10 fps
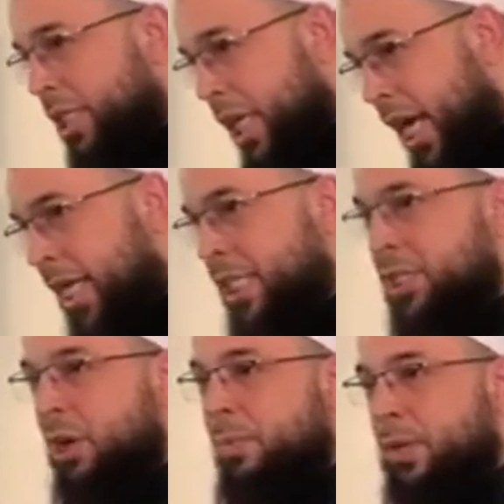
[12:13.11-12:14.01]

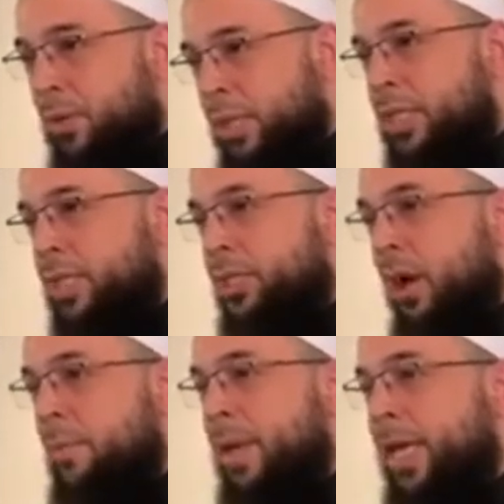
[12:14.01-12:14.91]
changes are we going to
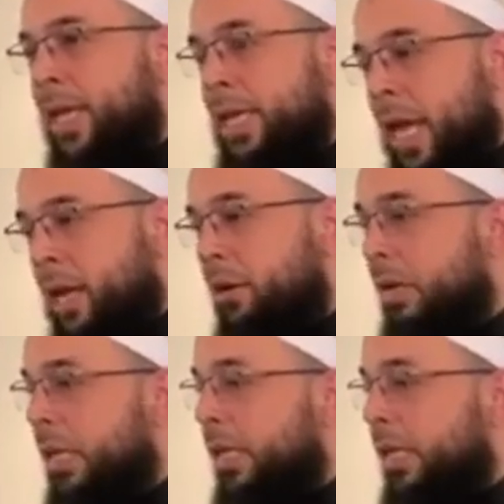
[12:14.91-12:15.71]
start making now